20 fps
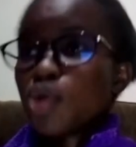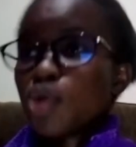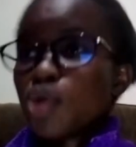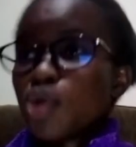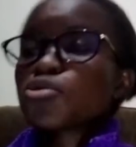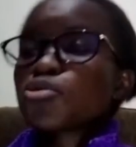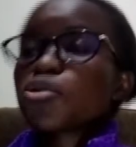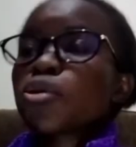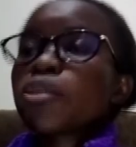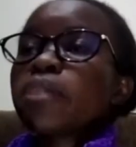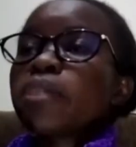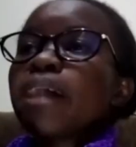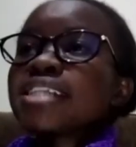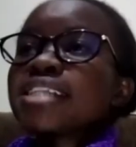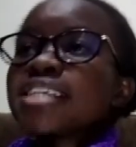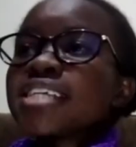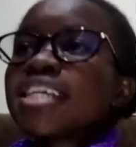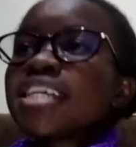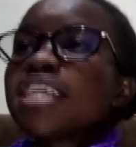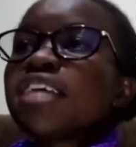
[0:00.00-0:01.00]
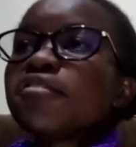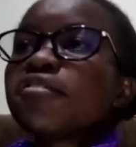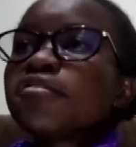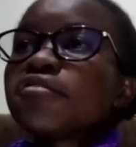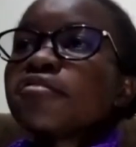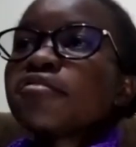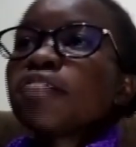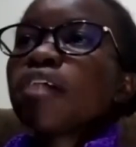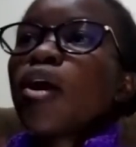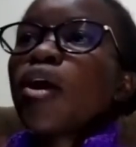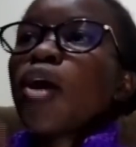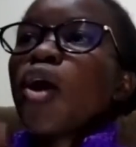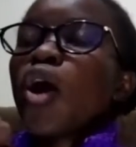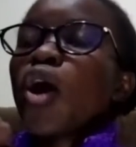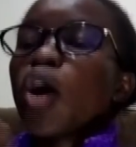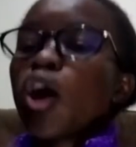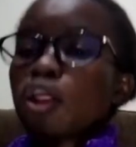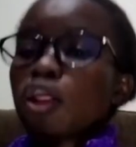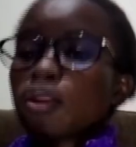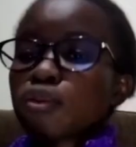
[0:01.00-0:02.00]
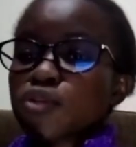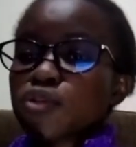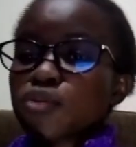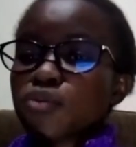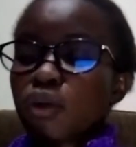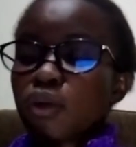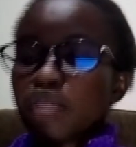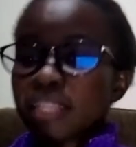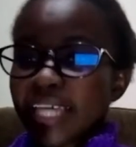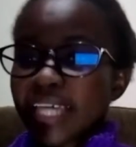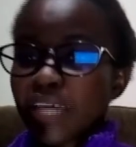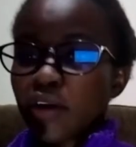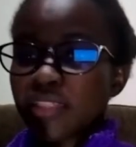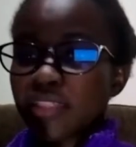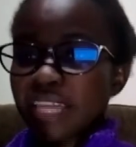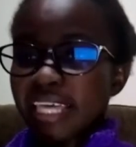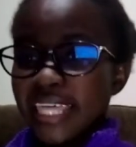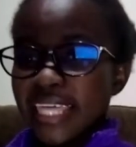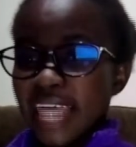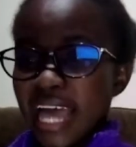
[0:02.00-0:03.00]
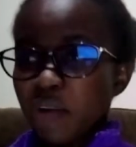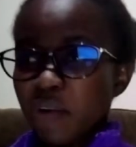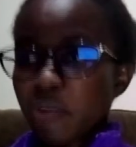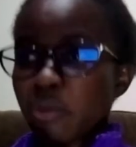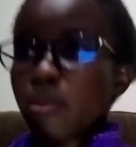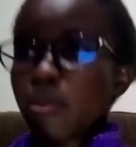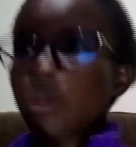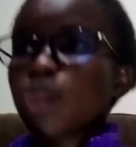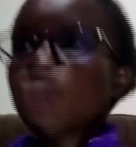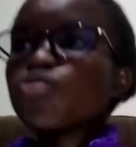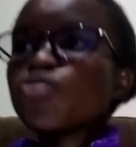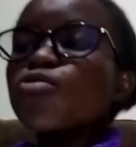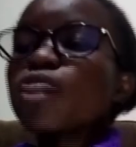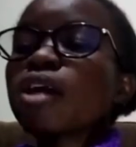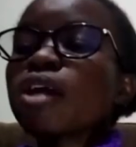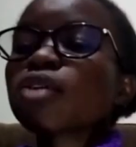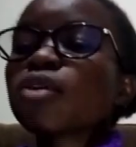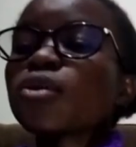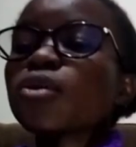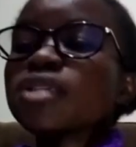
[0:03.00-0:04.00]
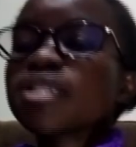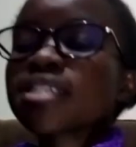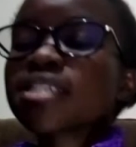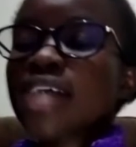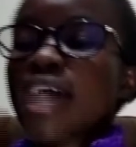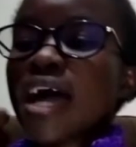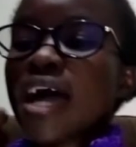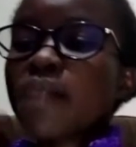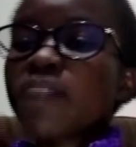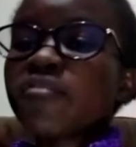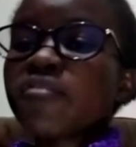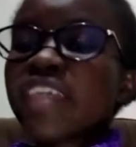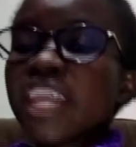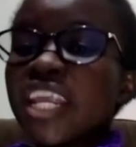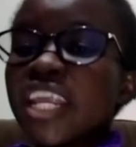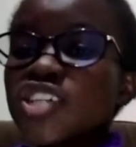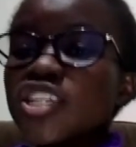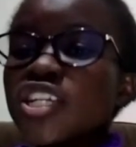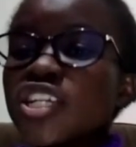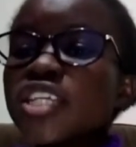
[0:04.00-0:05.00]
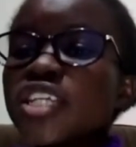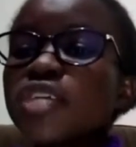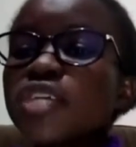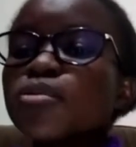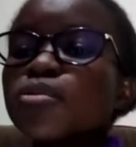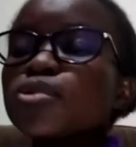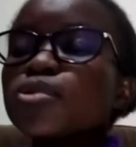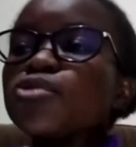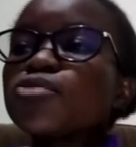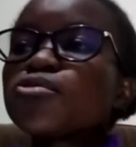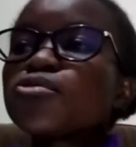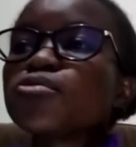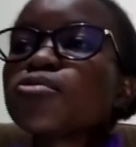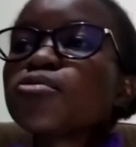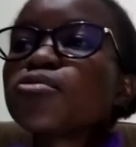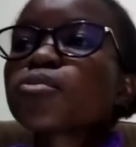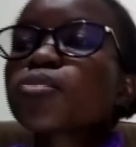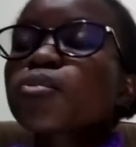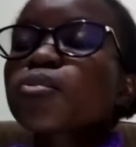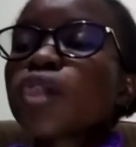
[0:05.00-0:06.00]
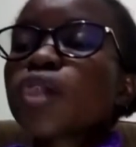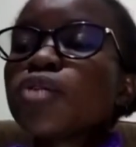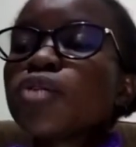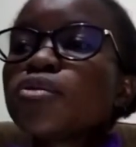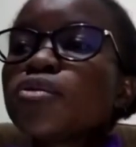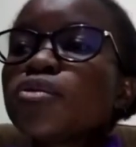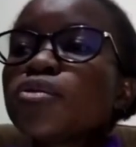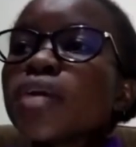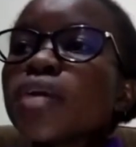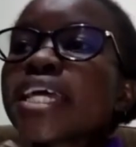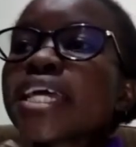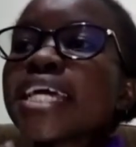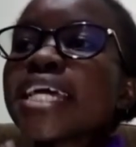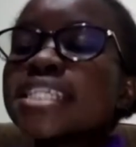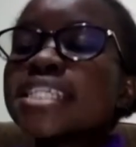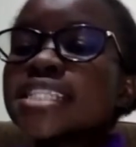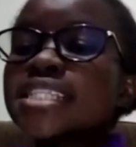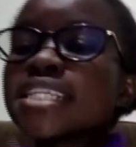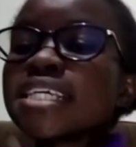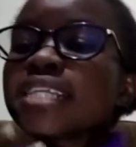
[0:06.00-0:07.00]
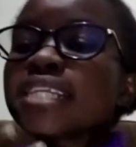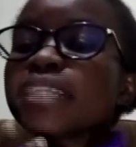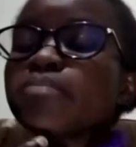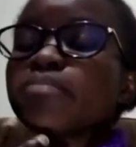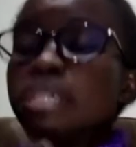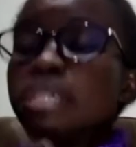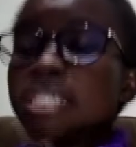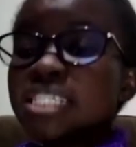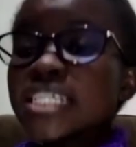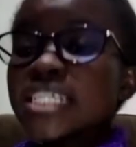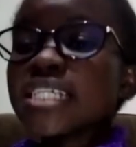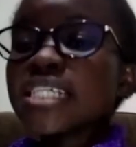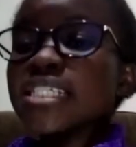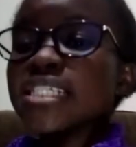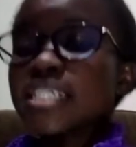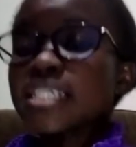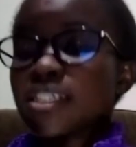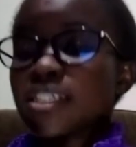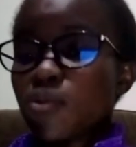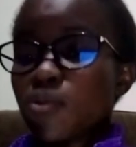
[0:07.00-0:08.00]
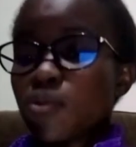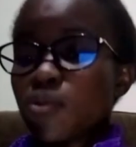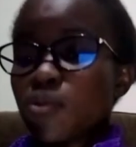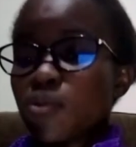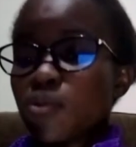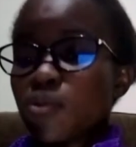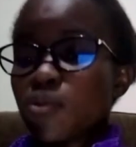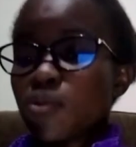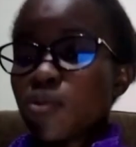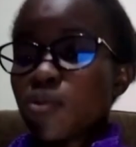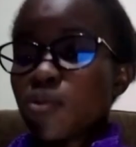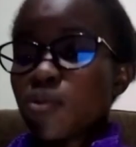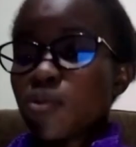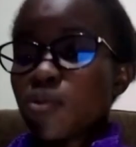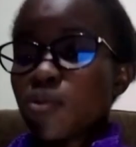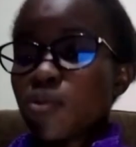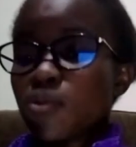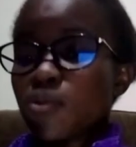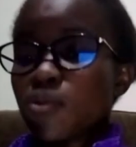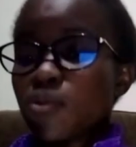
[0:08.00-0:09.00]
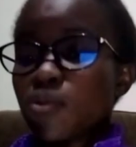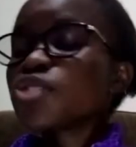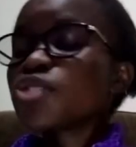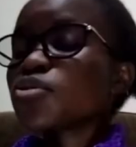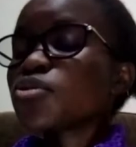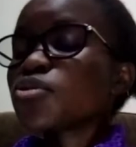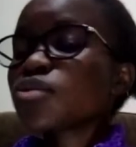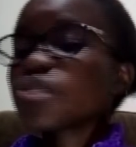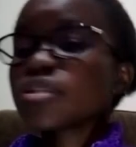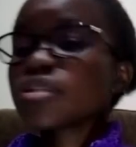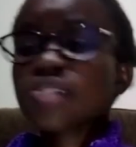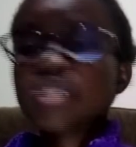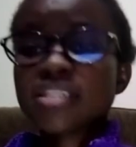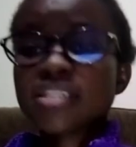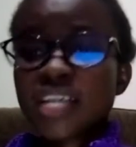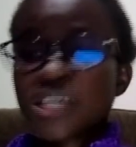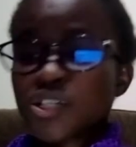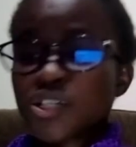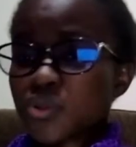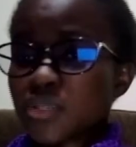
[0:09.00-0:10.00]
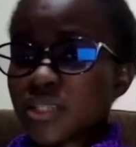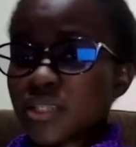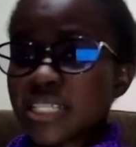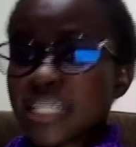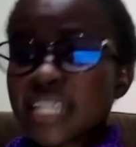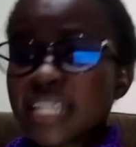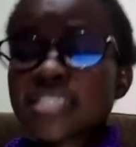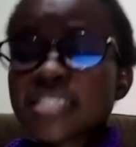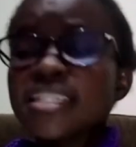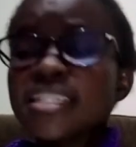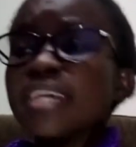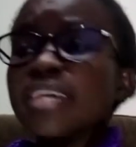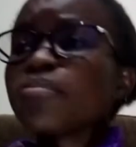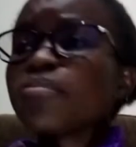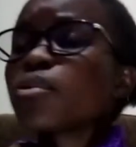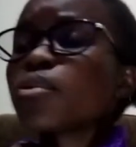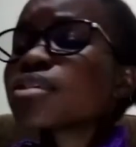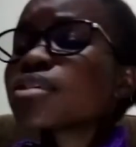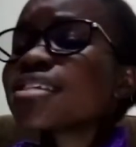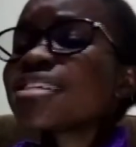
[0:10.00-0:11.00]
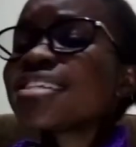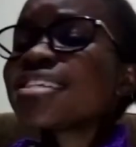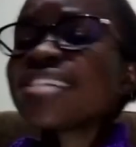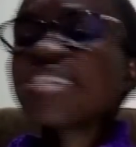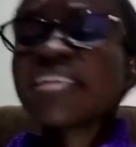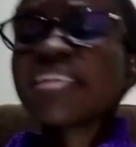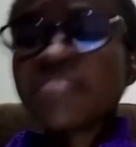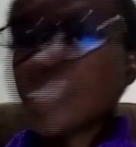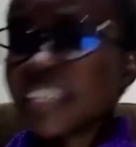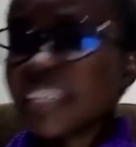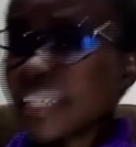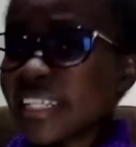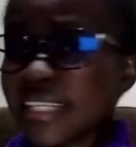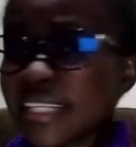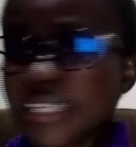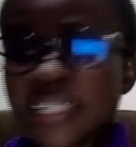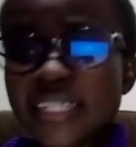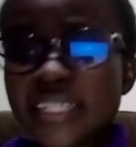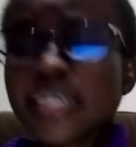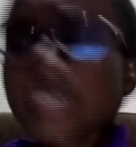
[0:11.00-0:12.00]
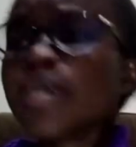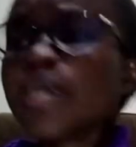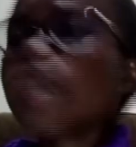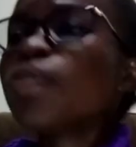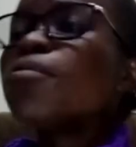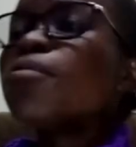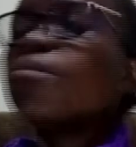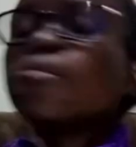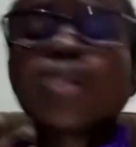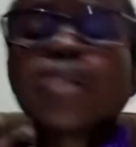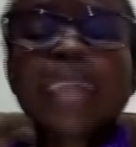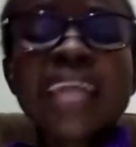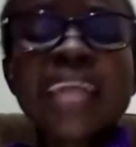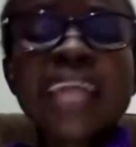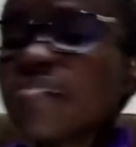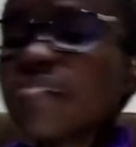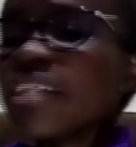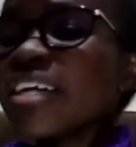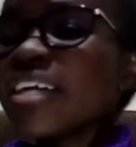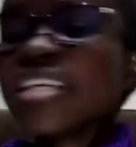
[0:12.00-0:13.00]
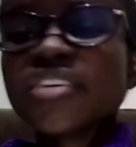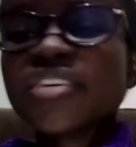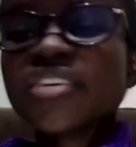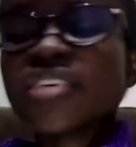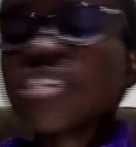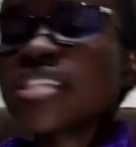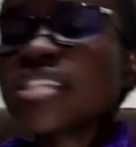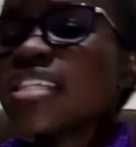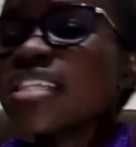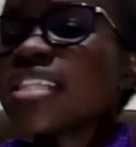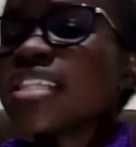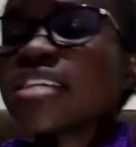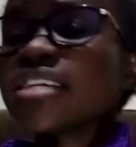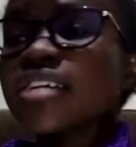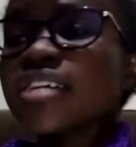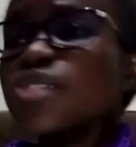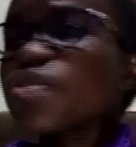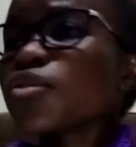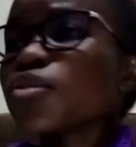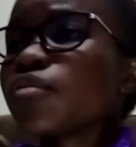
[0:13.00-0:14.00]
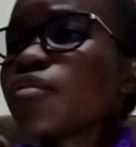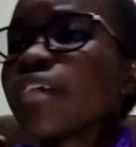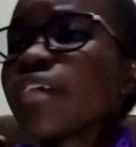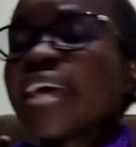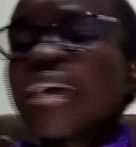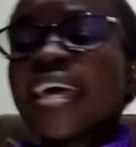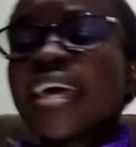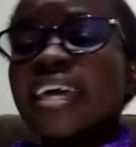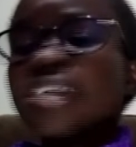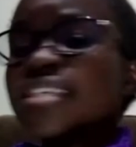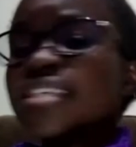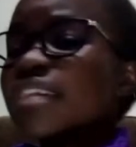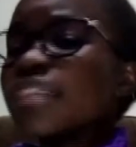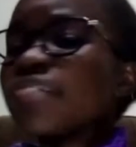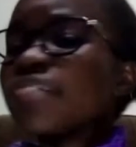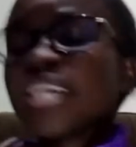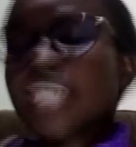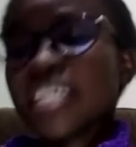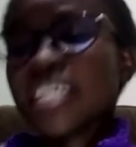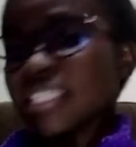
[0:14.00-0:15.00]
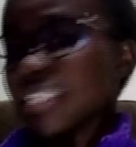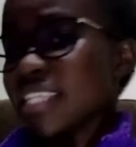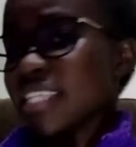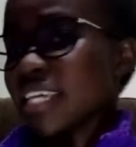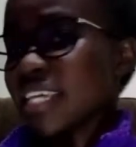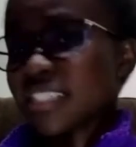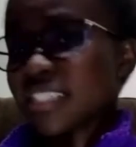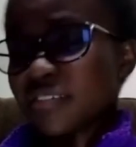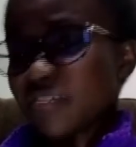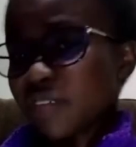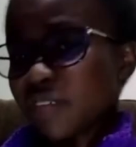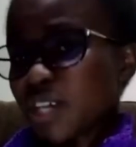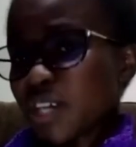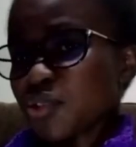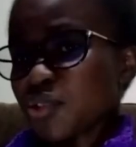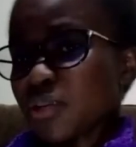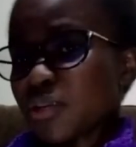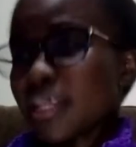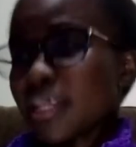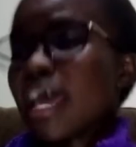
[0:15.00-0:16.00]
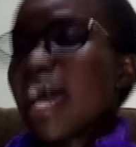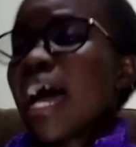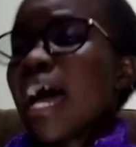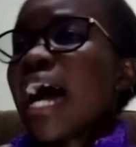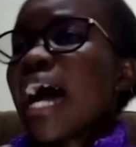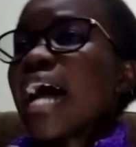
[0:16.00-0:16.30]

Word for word: So imagine if all those all the all the young women who are not um, financially able to you know get the basic needs that they want engage into transactional sex, then most definitely we will have an increase in the rate of HIV and STIs infection.